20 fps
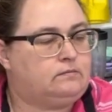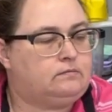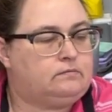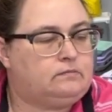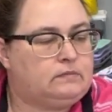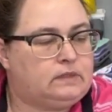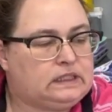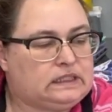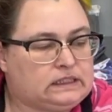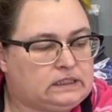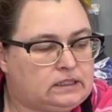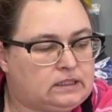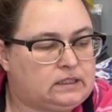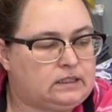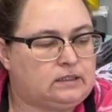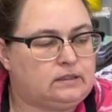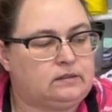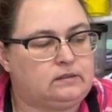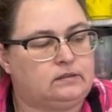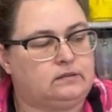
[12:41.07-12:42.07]
But
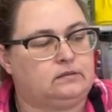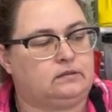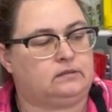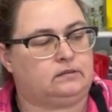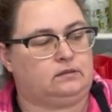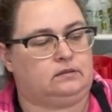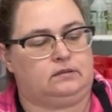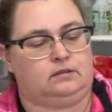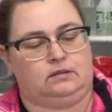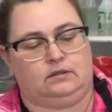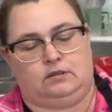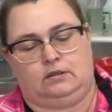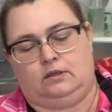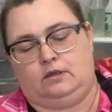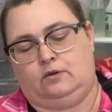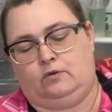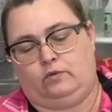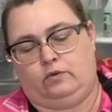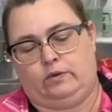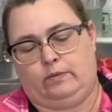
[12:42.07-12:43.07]

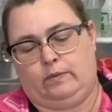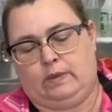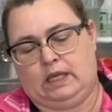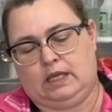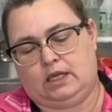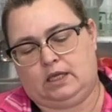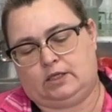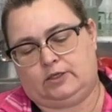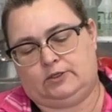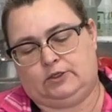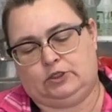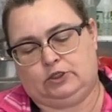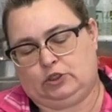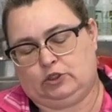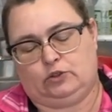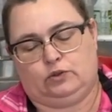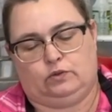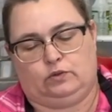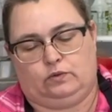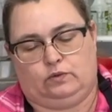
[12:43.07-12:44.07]
we make
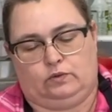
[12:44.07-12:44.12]
do.